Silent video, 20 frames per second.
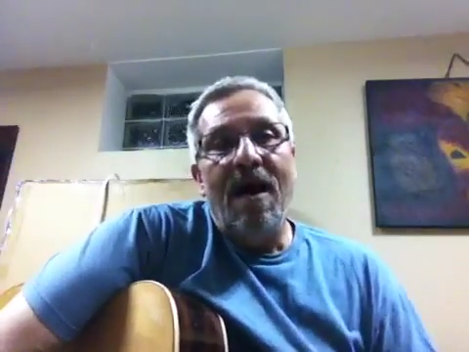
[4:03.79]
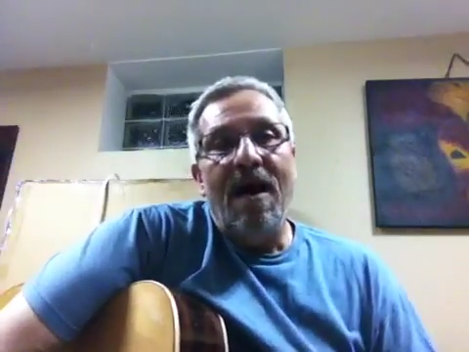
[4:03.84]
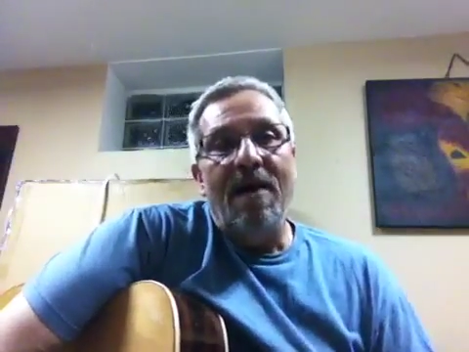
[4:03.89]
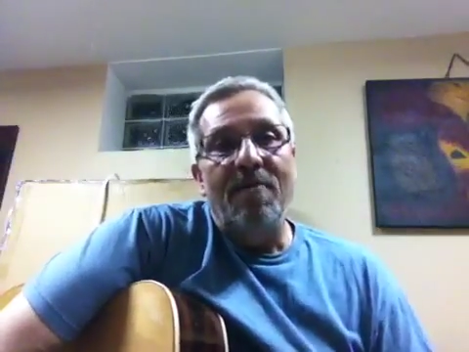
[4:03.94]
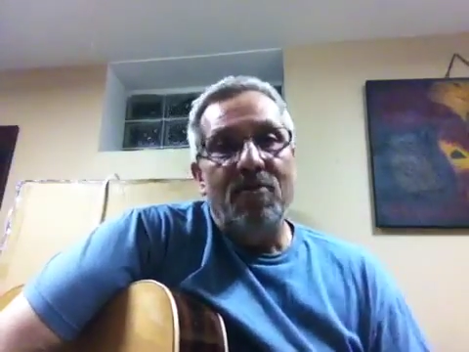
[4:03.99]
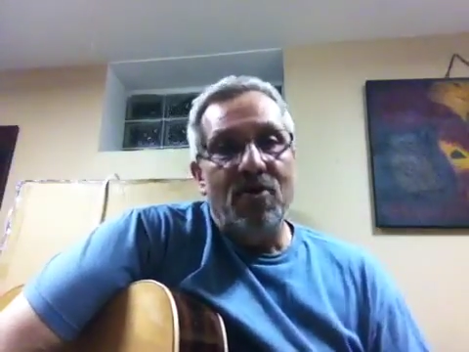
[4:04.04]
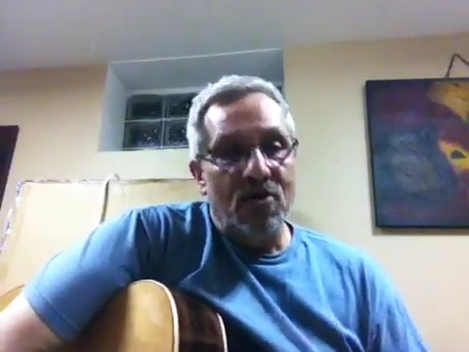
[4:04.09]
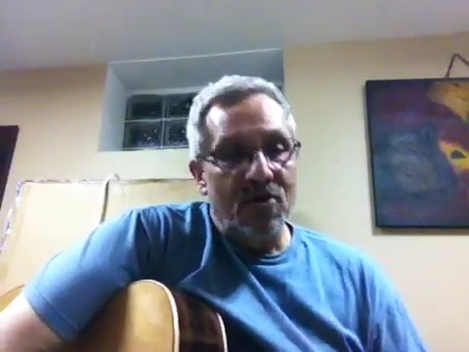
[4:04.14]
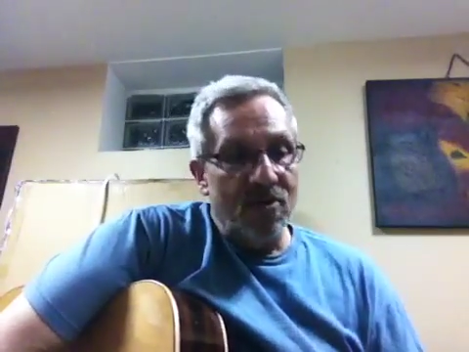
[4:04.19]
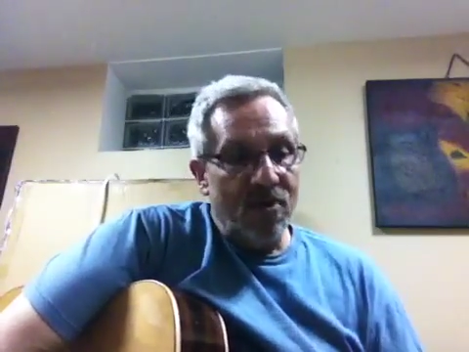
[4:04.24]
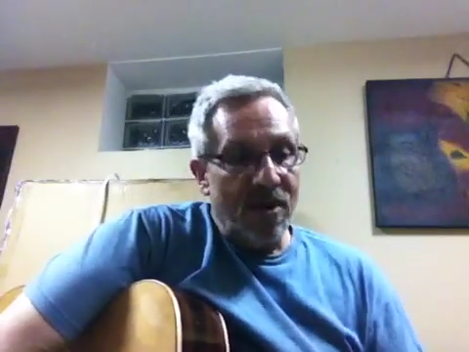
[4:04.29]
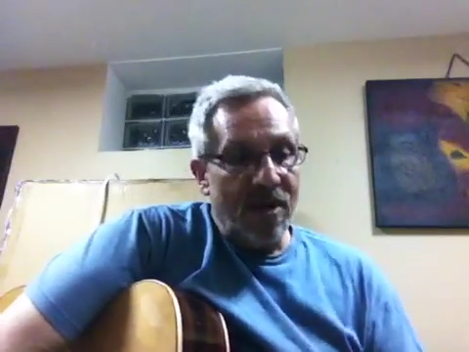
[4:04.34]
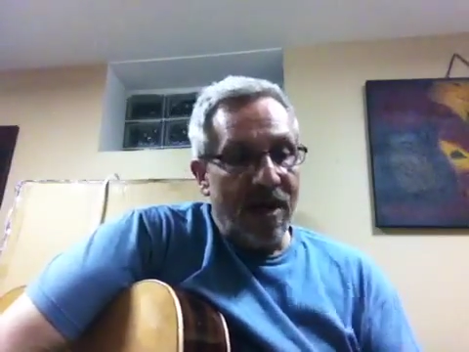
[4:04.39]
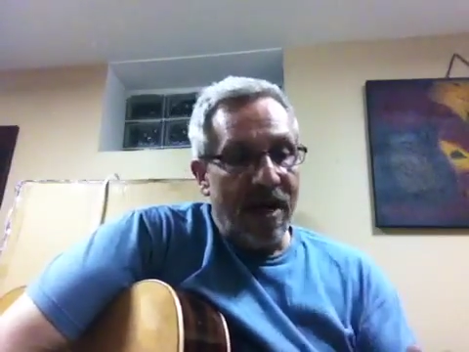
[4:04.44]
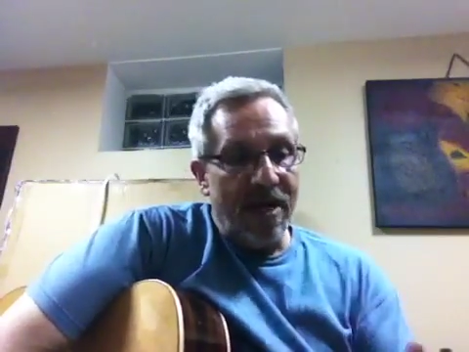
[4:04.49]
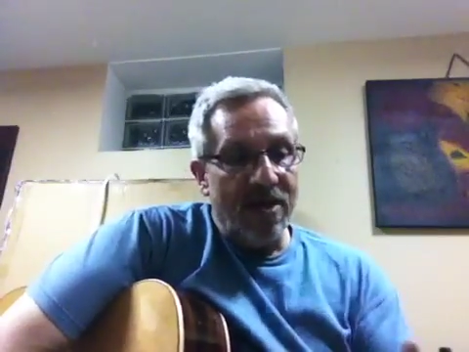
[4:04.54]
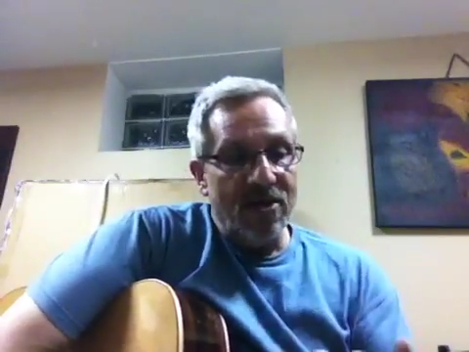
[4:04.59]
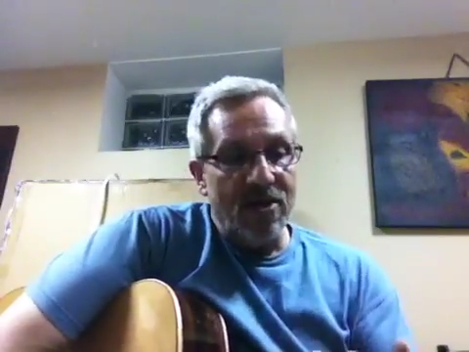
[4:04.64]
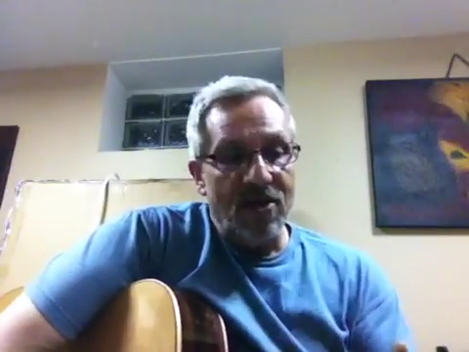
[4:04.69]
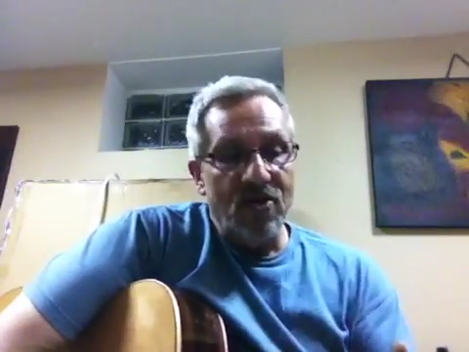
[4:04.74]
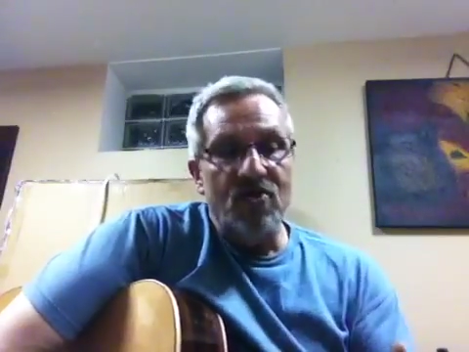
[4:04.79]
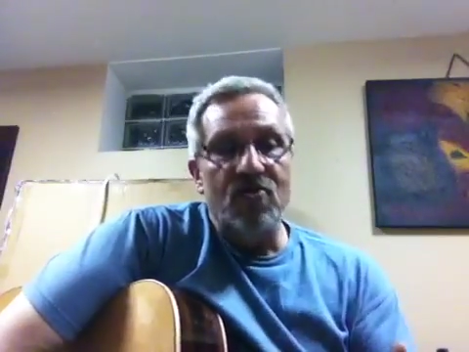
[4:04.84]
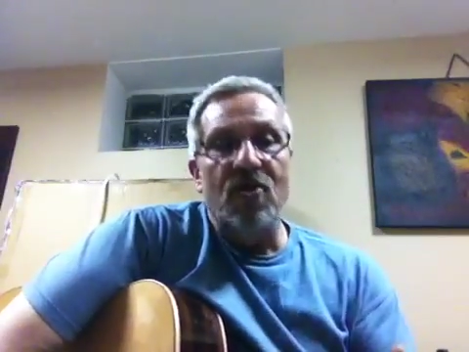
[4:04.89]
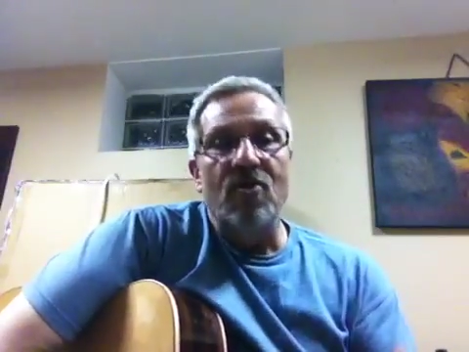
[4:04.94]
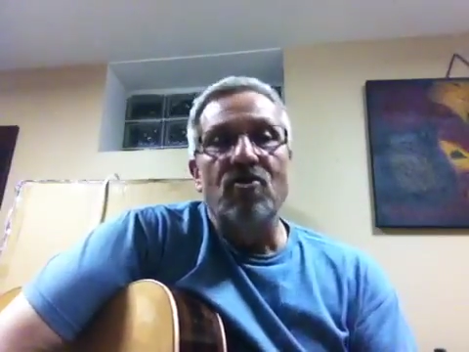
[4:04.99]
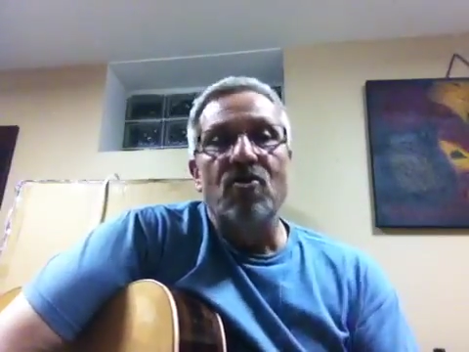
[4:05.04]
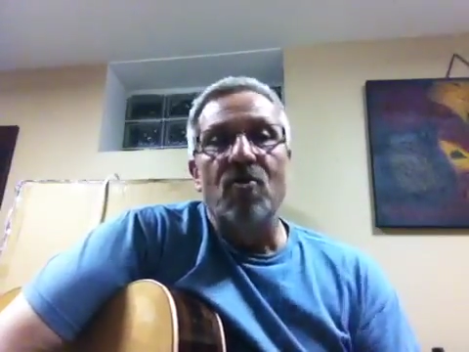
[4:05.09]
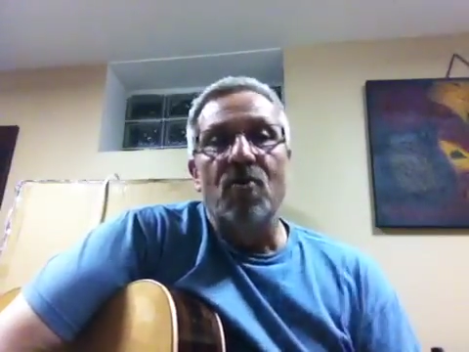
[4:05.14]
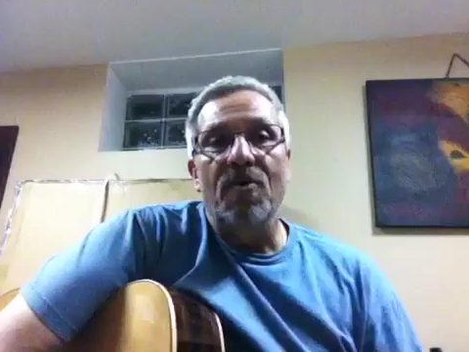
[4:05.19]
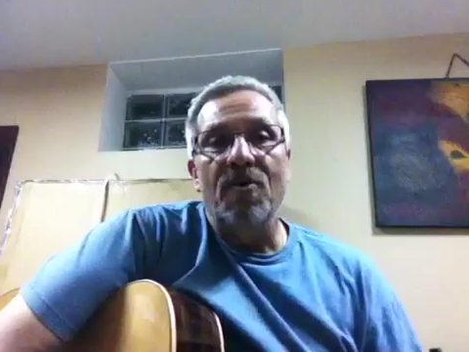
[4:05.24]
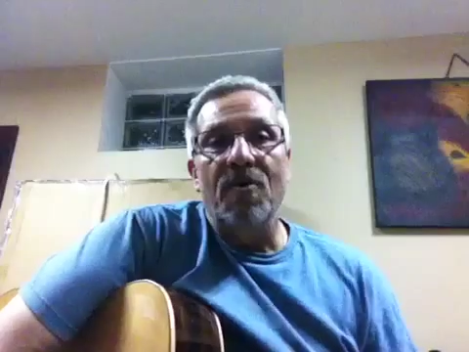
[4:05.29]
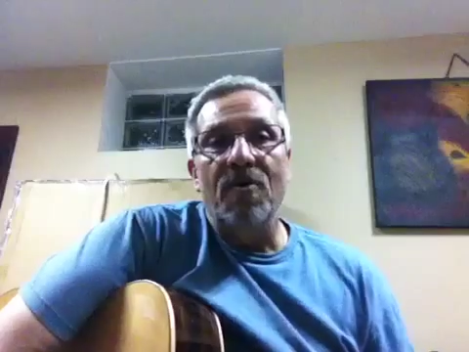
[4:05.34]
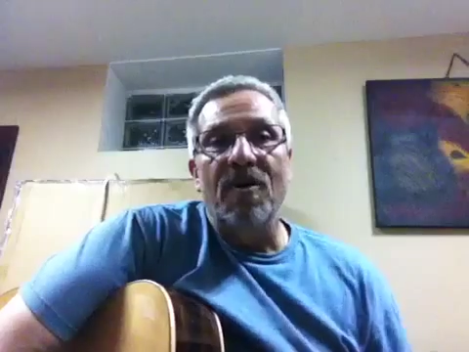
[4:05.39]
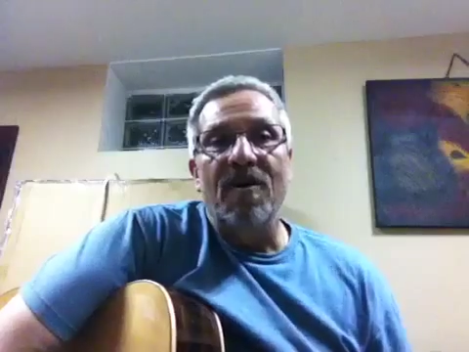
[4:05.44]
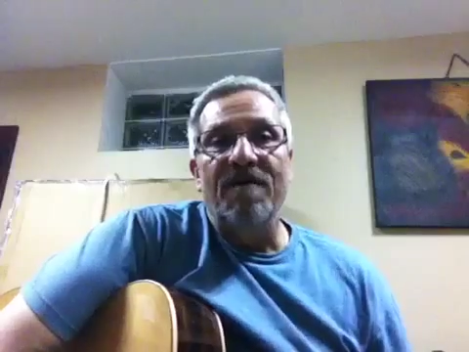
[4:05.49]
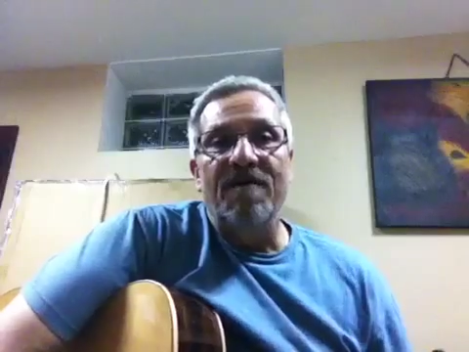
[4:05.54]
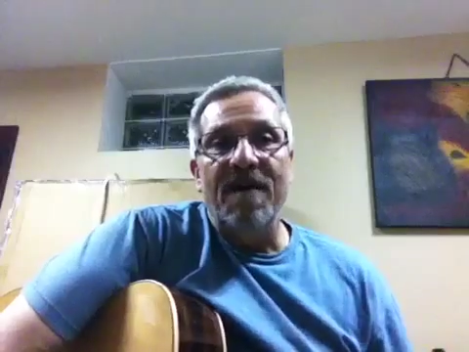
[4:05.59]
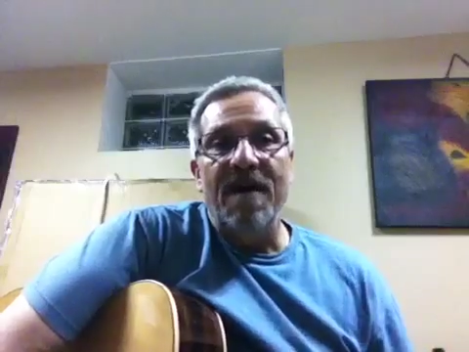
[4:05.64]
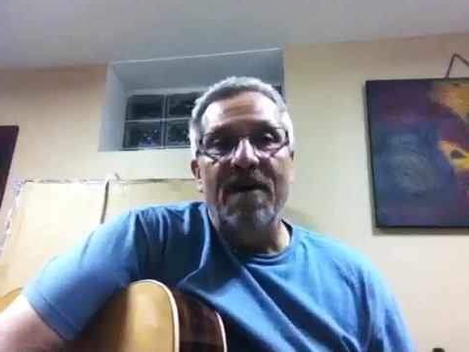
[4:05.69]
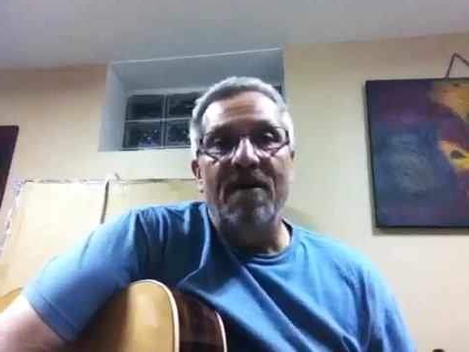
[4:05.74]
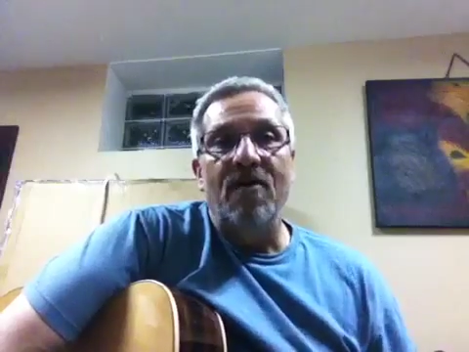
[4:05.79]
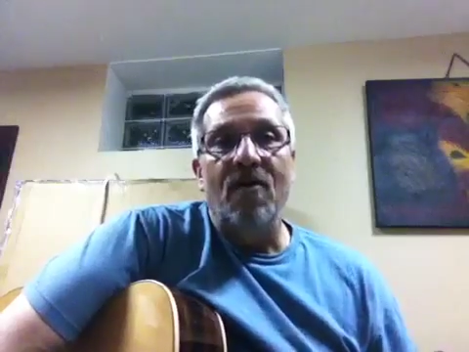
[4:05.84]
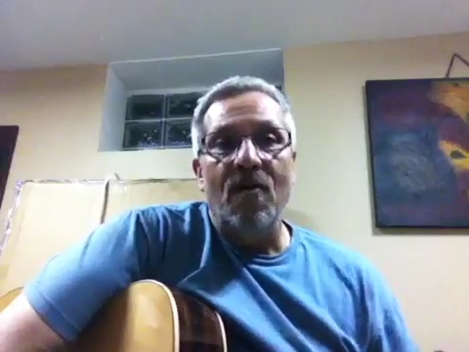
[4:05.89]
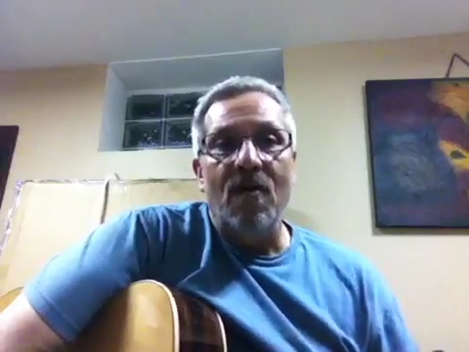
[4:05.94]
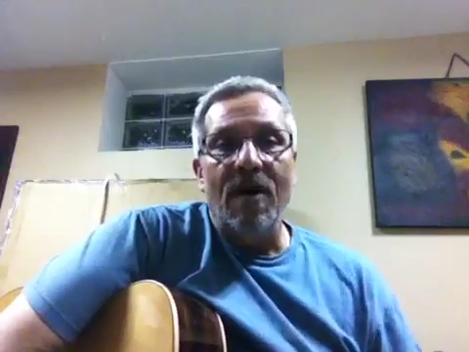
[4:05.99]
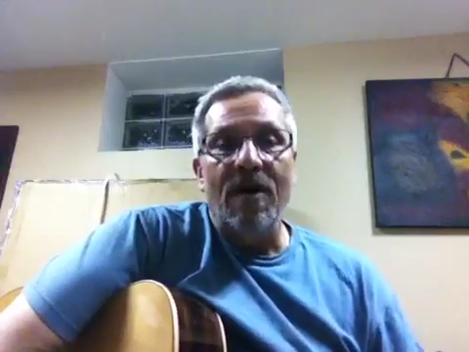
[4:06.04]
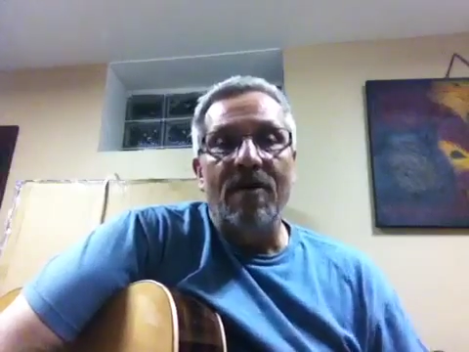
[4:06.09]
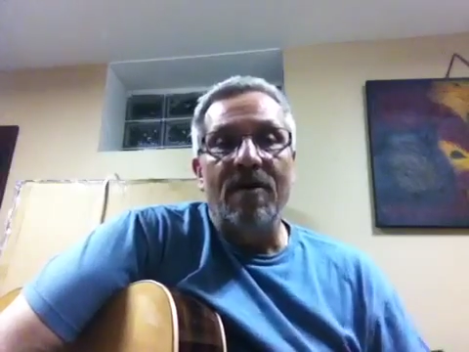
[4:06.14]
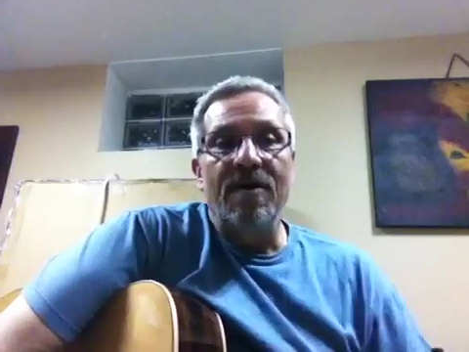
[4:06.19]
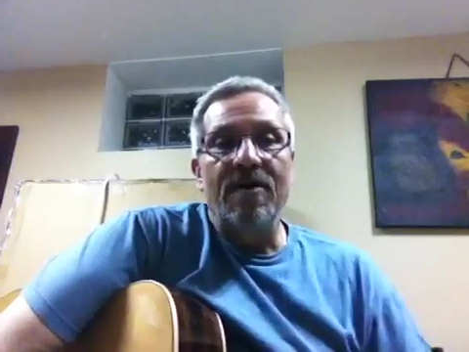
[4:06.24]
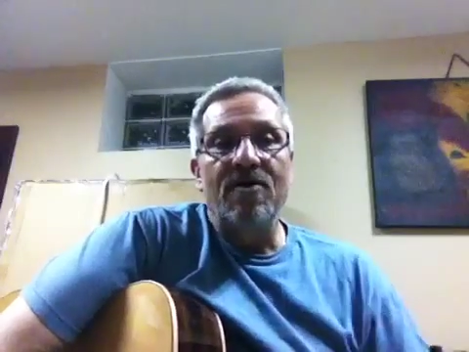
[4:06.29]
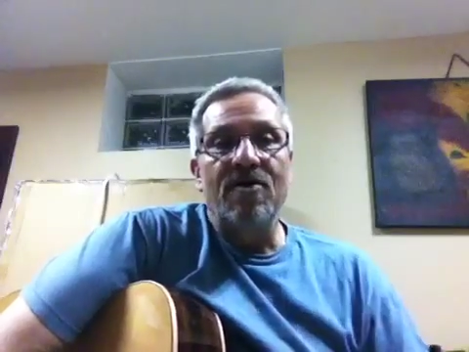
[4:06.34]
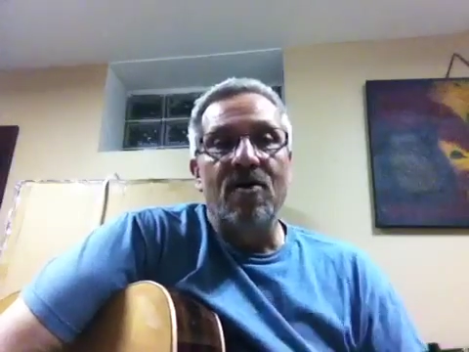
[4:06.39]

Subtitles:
actually structured with your left hand correctly.